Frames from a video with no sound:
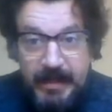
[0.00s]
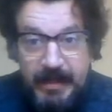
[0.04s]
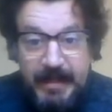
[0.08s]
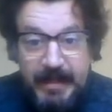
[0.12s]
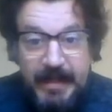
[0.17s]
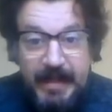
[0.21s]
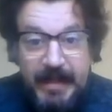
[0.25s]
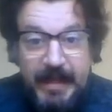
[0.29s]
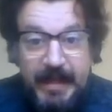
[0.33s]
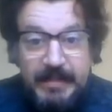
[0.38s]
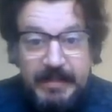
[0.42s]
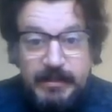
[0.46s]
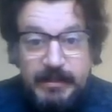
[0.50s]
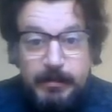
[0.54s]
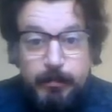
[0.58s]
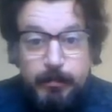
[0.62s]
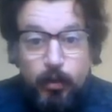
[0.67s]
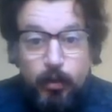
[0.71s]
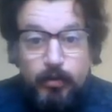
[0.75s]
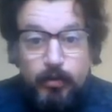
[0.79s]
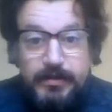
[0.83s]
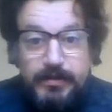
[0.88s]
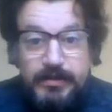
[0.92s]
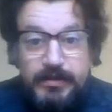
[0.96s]
It's
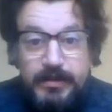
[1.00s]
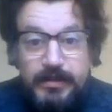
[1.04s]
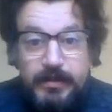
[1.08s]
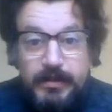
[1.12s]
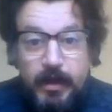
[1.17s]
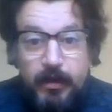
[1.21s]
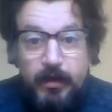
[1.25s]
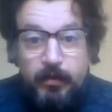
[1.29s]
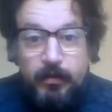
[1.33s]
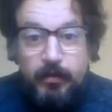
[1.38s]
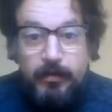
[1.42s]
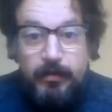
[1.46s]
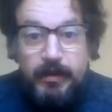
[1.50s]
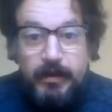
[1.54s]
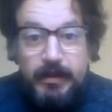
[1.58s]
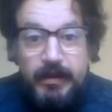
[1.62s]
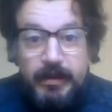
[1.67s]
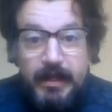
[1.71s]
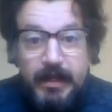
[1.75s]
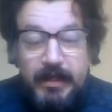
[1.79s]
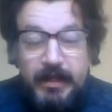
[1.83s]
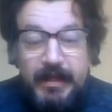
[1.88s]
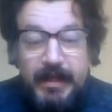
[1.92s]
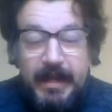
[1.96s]
important to note that
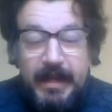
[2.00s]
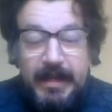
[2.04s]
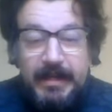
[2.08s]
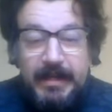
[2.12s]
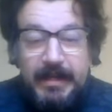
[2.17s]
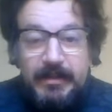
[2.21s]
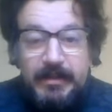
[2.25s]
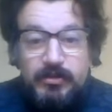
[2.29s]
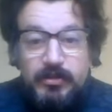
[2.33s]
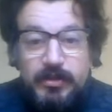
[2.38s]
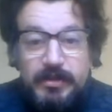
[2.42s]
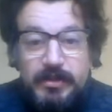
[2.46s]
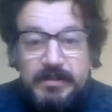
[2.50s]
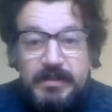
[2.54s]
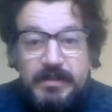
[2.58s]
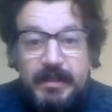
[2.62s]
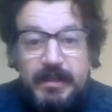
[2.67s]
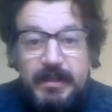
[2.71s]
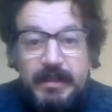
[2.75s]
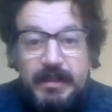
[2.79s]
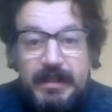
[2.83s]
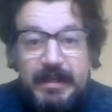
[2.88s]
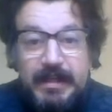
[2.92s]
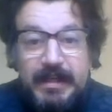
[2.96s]
the Angling Trust
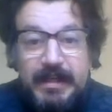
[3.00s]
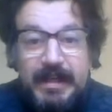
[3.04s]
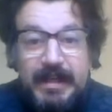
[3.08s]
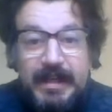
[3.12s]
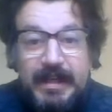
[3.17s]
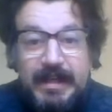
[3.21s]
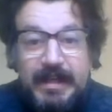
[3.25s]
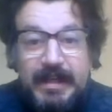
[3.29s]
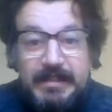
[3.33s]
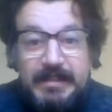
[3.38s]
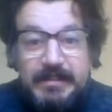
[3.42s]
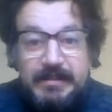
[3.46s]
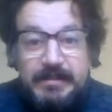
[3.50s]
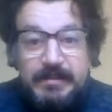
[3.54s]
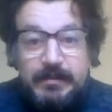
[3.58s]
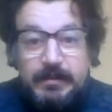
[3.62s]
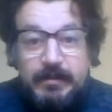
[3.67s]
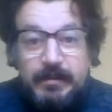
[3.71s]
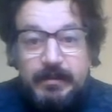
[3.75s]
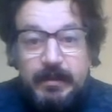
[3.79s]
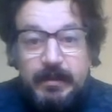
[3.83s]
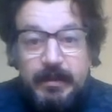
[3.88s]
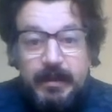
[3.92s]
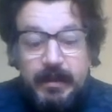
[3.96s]

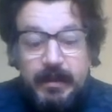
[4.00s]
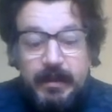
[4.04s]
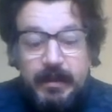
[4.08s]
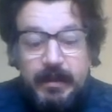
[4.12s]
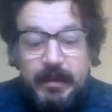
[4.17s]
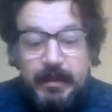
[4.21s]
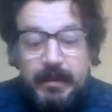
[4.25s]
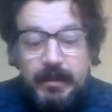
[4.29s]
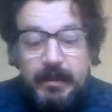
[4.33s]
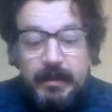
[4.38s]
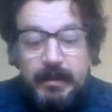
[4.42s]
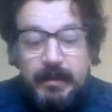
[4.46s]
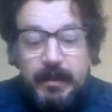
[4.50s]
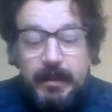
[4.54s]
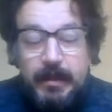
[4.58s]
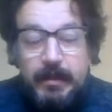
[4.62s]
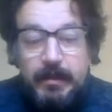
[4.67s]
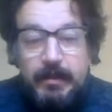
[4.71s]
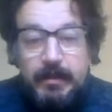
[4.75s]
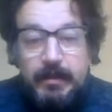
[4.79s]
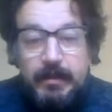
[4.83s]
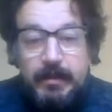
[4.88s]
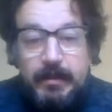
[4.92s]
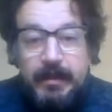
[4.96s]
the
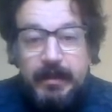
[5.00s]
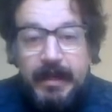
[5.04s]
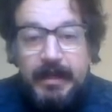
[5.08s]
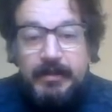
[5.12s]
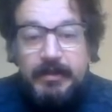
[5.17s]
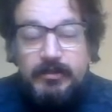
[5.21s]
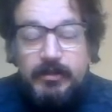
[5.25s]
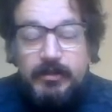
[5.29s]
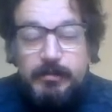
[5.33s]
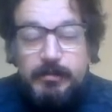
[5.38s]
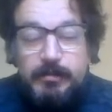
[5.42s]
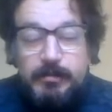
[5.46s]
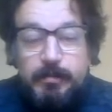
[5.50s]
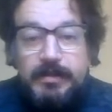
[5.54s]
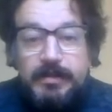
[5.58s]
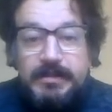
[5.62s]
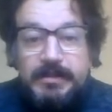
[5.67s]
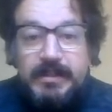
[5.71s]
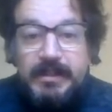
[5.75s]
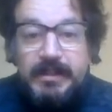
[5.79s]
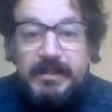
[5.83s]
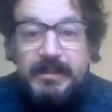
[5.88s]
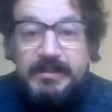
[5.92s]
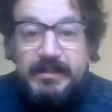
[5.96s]
Angling Trust
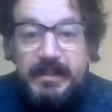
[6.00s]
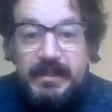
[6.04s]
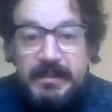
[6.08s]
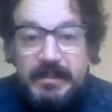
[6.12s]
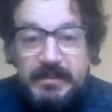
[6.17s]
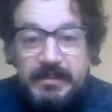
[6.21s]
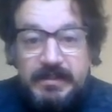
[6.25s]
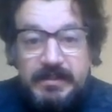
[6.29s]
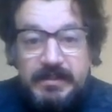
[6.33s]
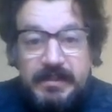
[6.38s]
policy is to say